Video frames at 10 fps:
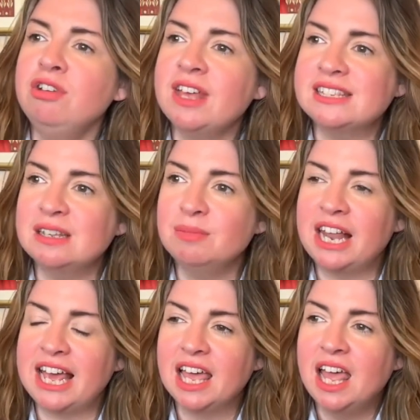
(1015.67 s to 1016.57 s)
through that summer,
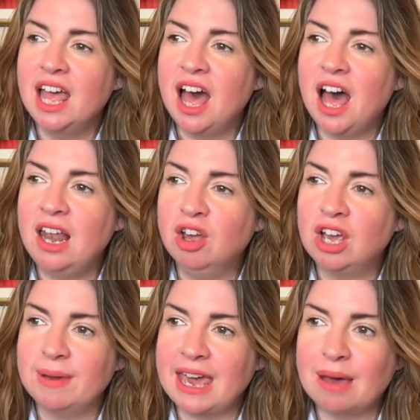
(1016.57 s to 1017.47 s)
like I
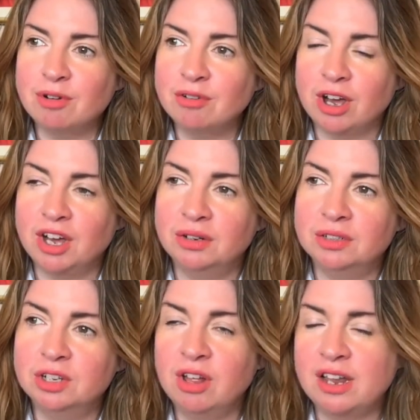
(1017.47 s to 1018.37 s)
look at my camera
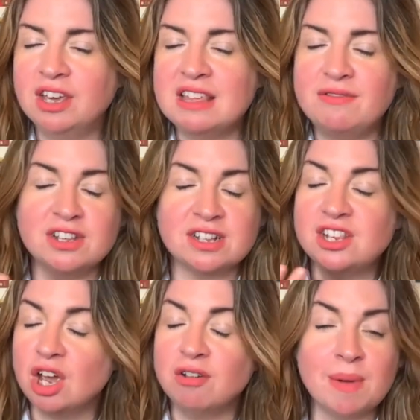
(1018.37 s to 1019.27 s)
roll or I look at these videos and
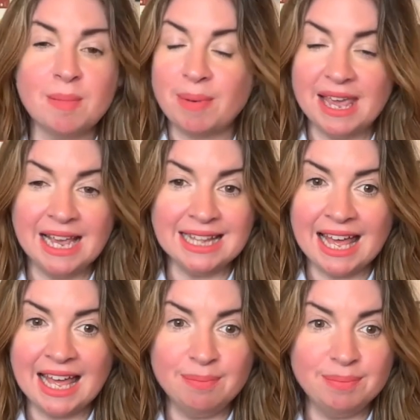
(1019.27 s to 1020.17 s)
I don't remember being
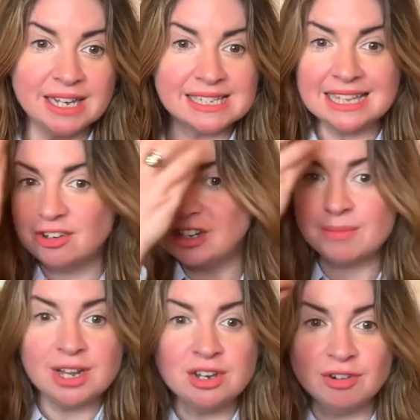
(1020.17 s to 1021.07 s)
there, because literally
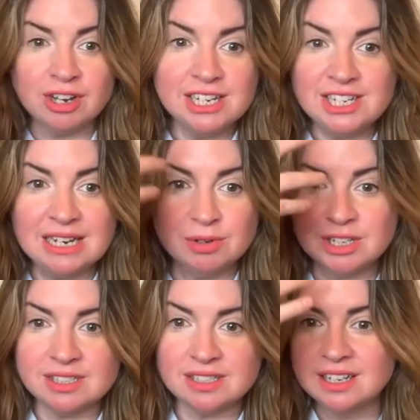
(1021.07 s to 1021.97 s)
my neurology
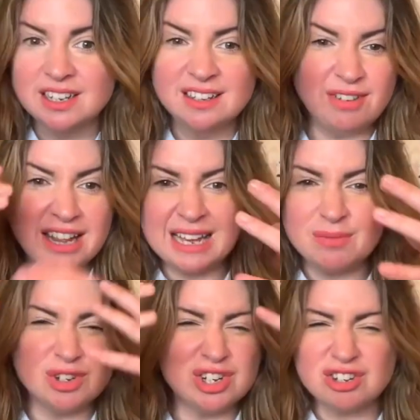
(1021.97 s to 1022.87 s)
felt like
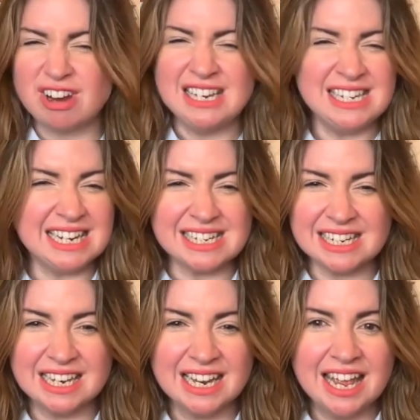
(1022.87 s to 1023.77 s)
it was just shredded.
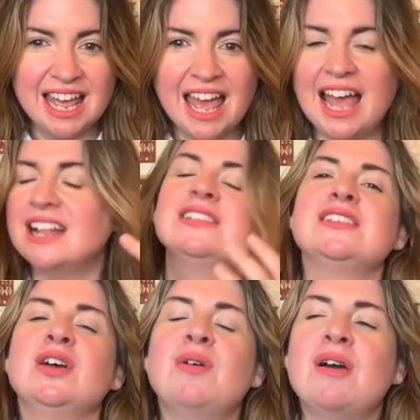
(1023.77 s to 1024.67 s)
And
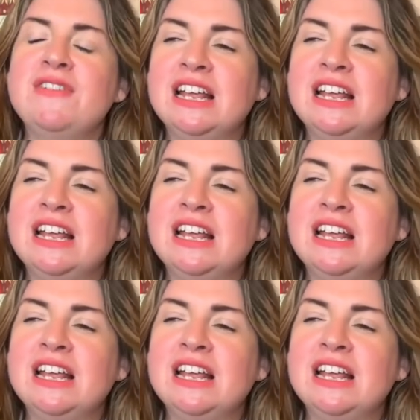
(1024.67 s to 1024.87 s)
so I